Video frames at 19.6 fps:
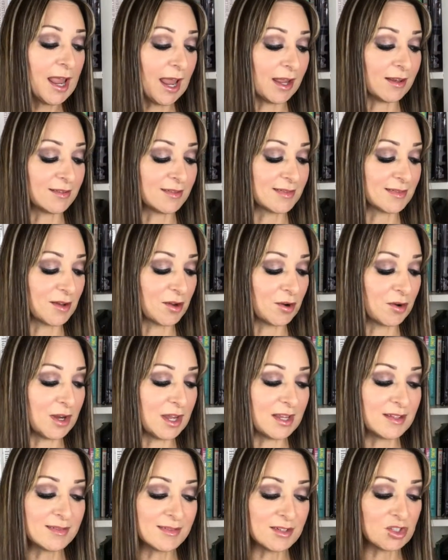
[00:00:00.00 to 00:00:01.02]
And so
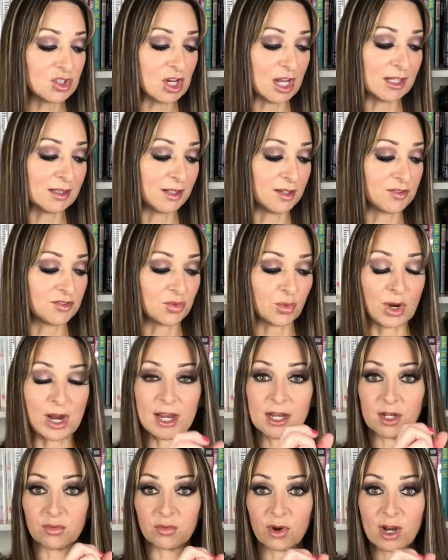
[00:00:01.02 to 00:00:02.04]
it's a checklist where
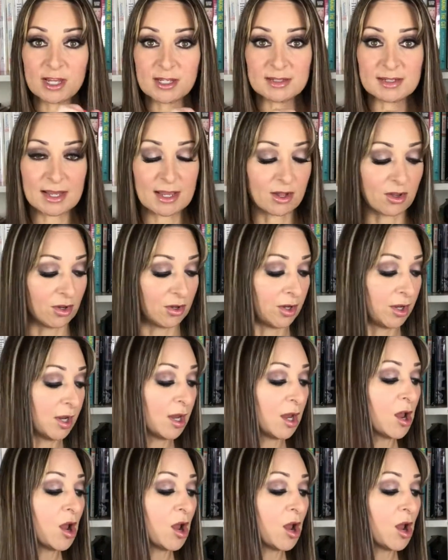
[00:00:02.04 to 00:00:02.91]
I can write down,